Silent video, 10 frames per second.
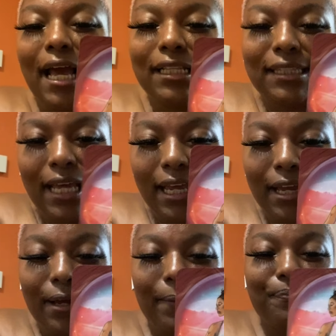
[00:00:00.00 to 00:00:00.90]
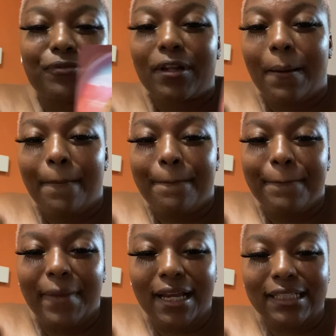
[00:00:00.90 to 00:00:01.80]
goddamn
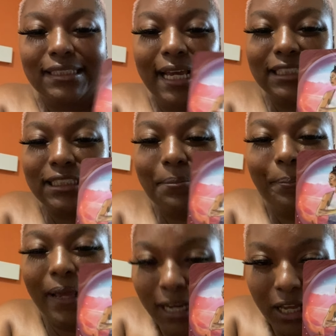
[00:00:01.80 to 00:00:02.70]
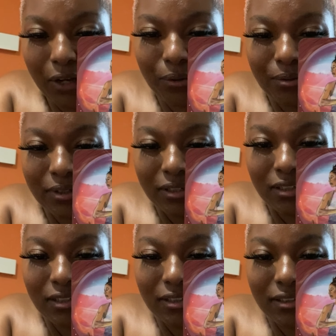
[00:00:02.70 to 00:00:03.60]
meditation pillow
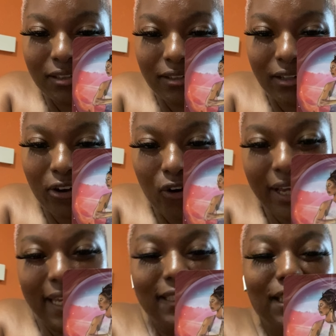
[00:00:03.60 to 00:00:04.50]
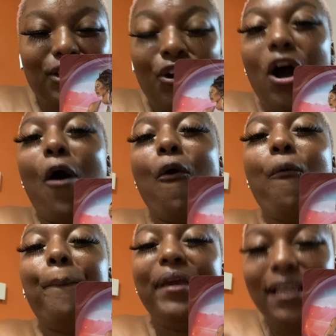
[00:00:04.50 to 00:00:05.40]
or easing your
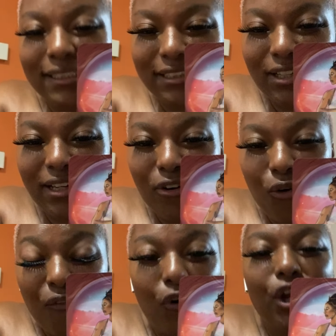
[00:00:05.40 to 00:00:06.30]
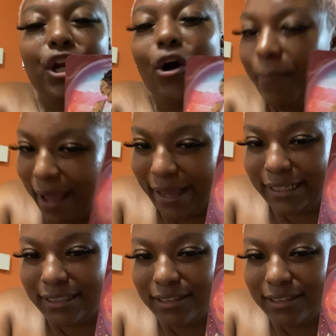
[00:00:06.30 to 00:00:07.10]
own peace for nobody.